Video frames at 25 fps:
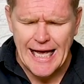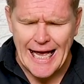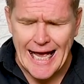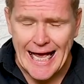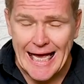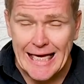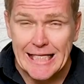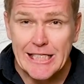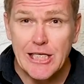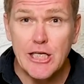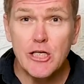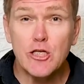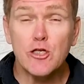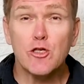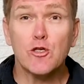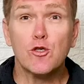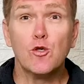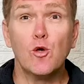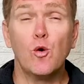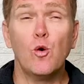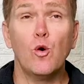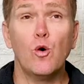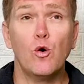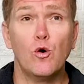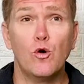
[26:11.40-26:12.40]
as he
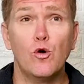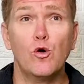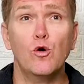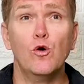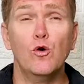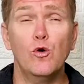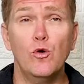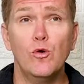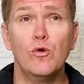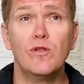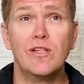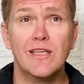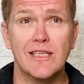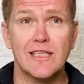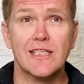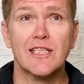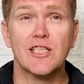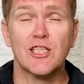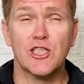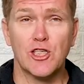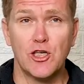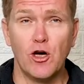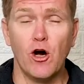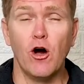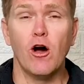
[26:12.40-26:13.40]
saw who
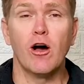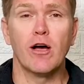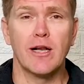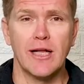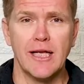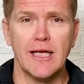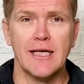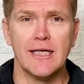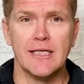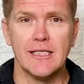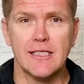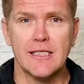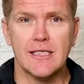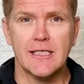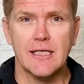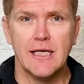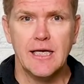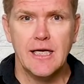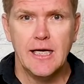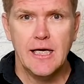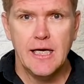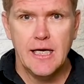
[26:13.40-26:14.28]
this God is,